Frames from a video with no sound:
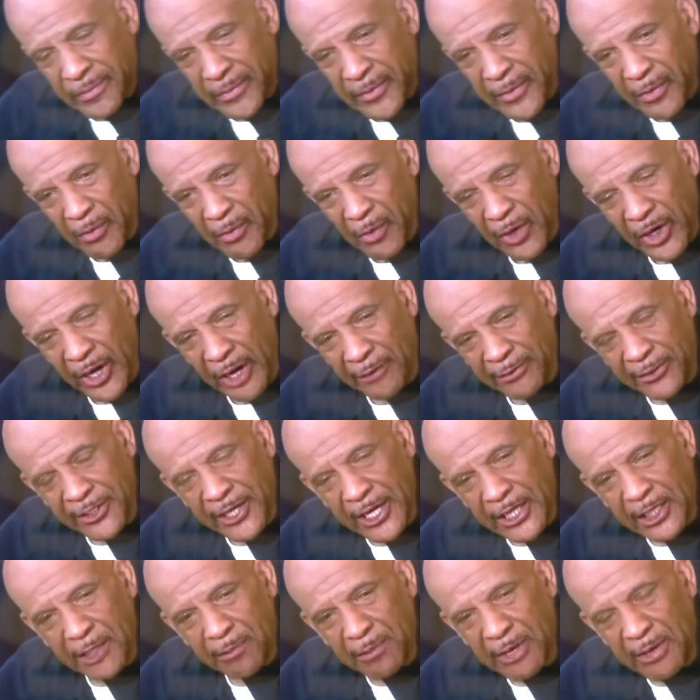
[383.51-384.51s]
What
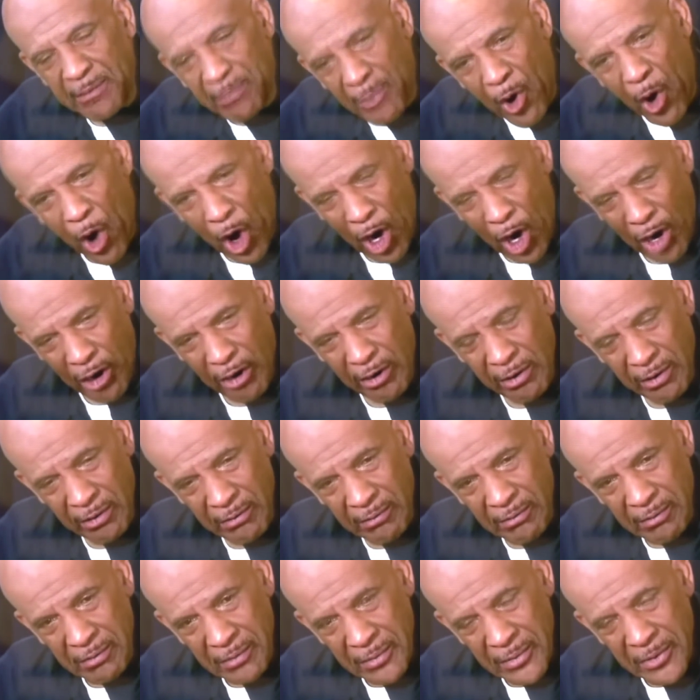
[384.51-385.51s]
upsets me more
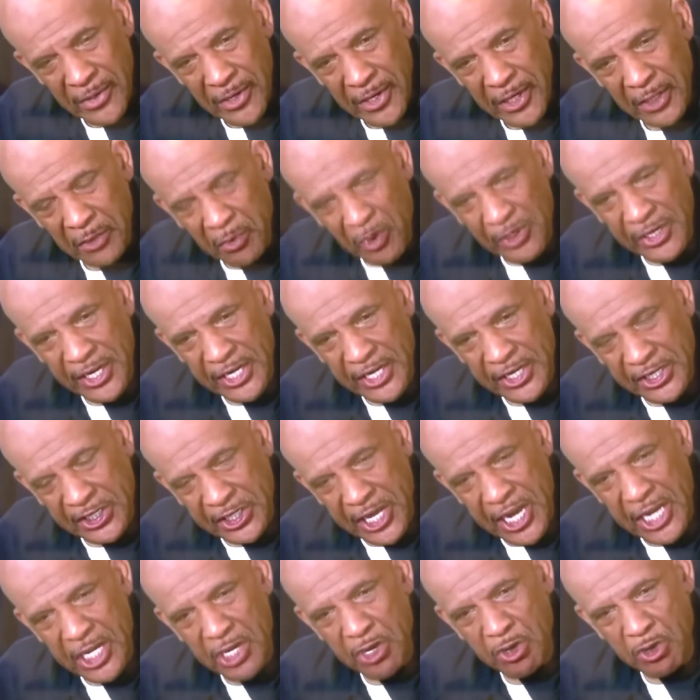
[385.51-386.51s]
is when they say
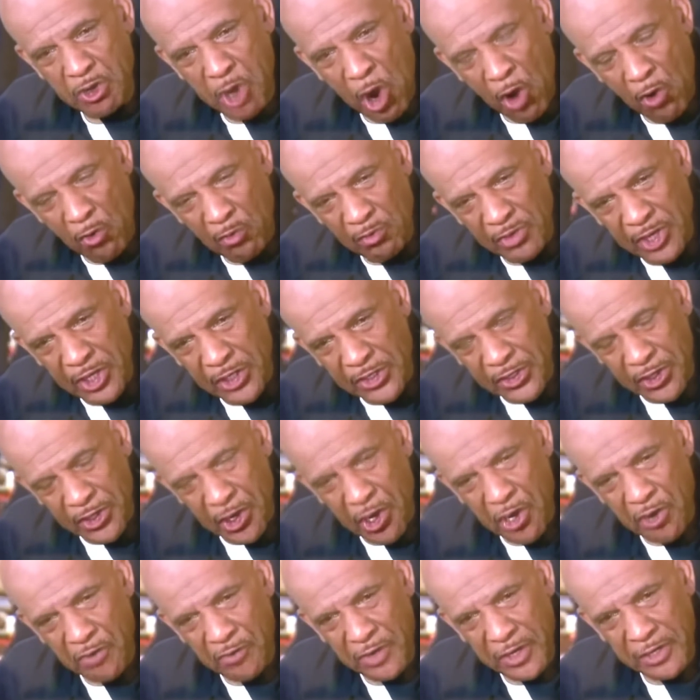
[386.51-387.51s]
you don't
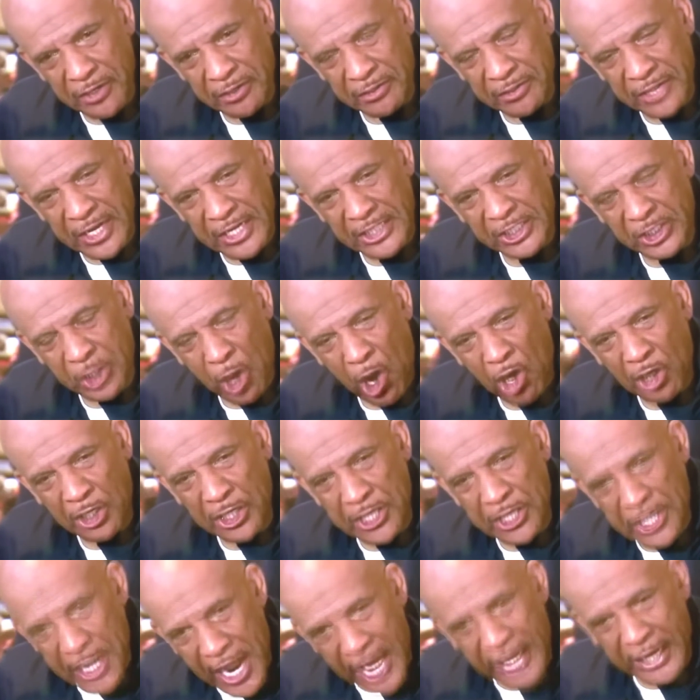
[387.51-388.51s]
deserve it, they talk
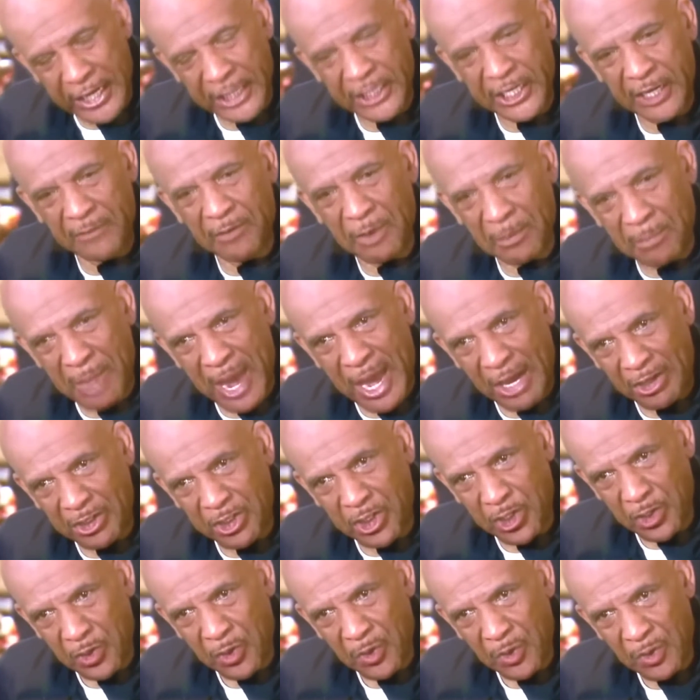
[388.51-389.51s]
negative about
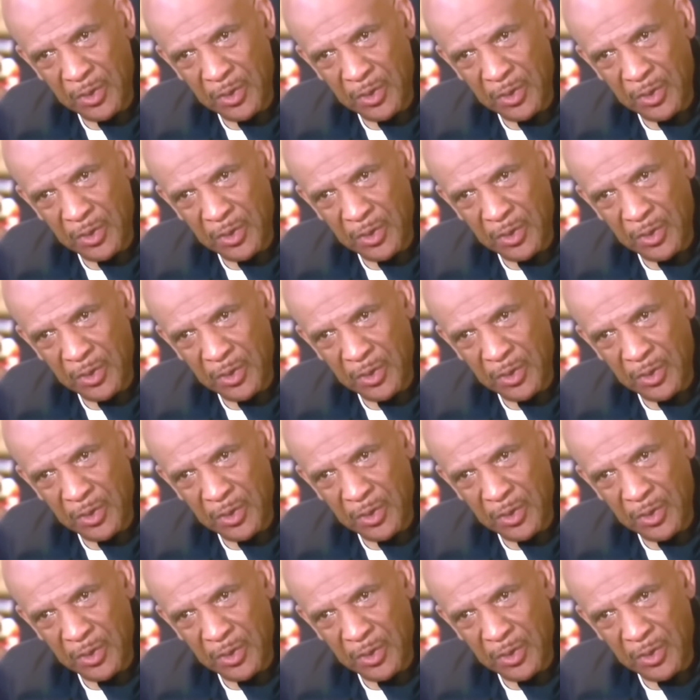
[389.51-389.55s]
you.